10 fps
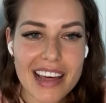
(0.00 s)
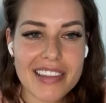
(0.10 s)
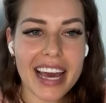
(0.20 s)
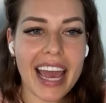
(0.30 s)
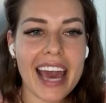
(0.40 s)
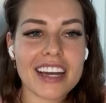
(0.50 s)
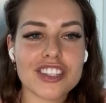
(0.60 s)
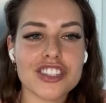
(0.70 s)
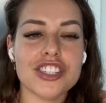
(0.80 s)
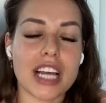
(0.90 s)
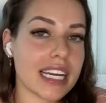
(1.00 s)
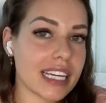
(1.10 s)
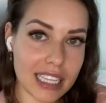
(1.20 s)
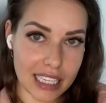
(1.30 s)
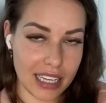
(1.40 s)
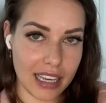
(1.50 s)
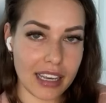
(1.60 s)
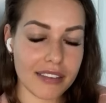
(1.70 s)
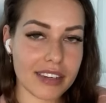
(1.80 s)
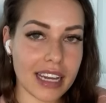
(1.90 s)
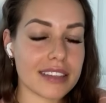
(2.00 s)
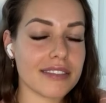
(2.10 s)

that energetically, even at